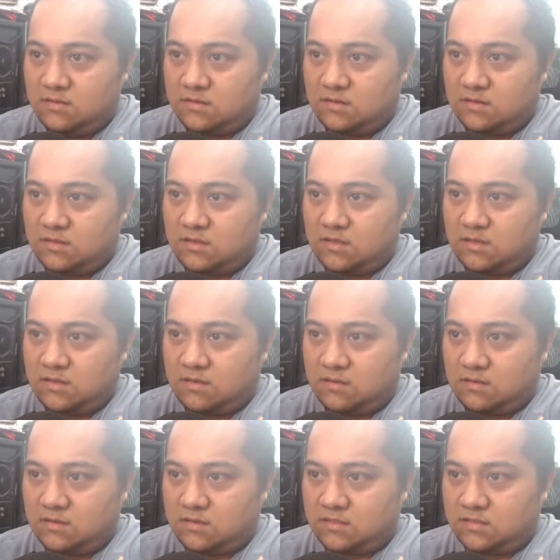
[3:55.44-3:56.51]
Okay,
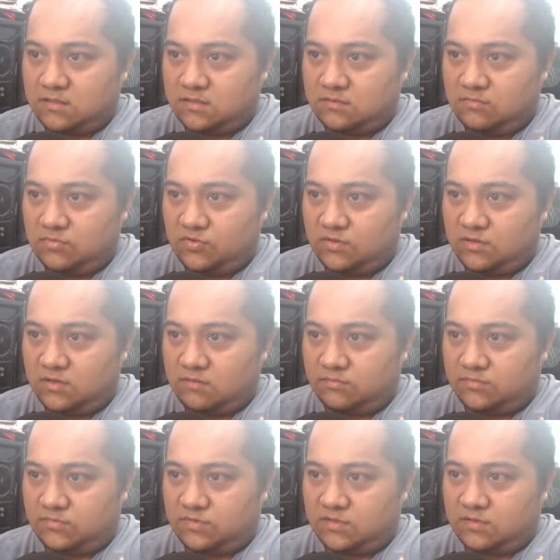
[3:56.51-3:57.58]
let's just boot up
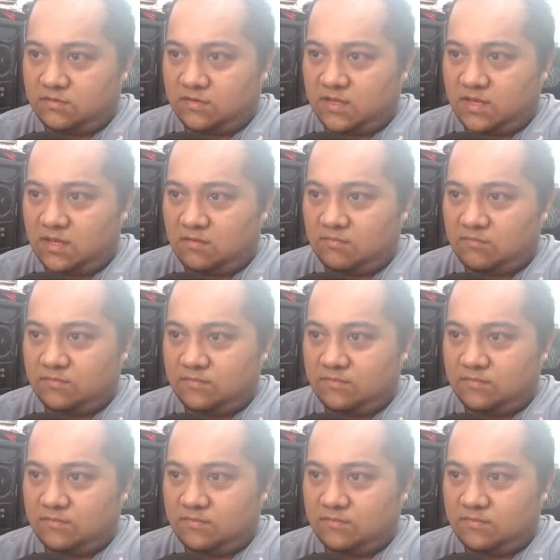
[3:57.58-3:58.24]
the game.